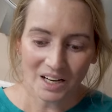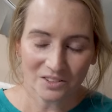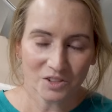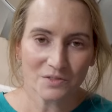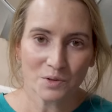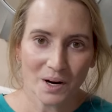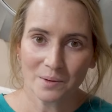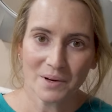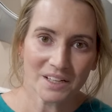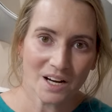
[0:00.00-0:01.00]
I leave it right
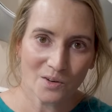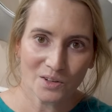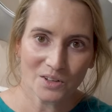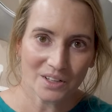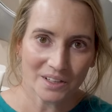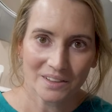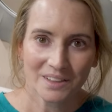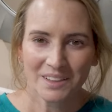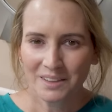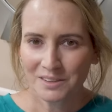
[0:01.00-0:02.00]
on my counter and
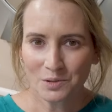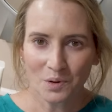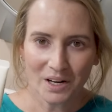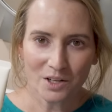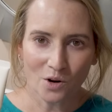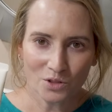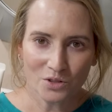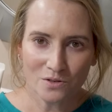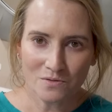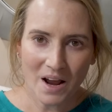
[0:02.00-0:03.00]
it's the one I go
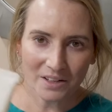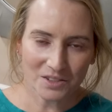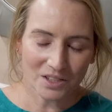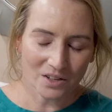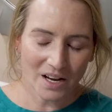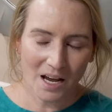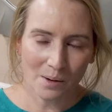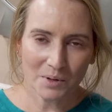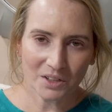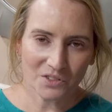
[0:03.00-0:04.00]
to next out of
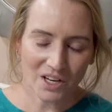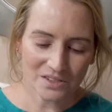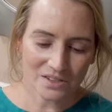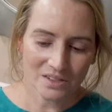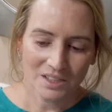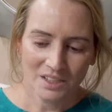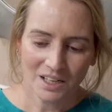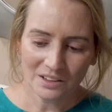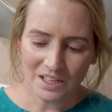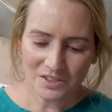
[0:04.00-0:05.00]
habit unless,
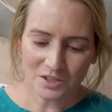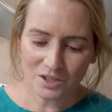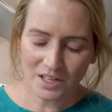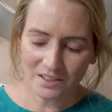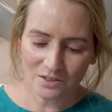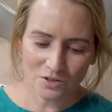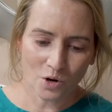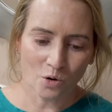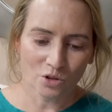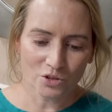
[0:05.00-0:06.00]
unless it's kind of
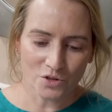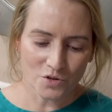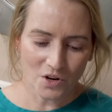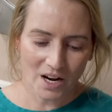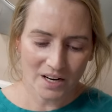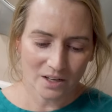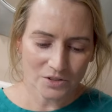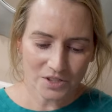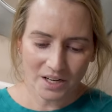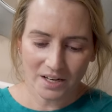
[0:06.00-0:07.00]
cold or dry
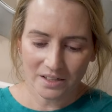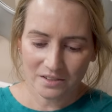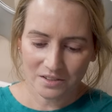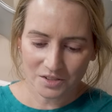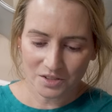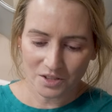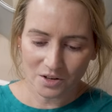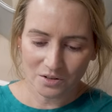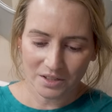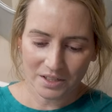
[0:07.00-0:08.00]
outside.
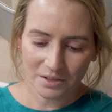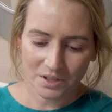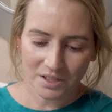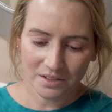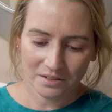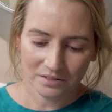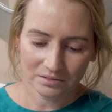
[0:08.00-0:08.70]
So anyway,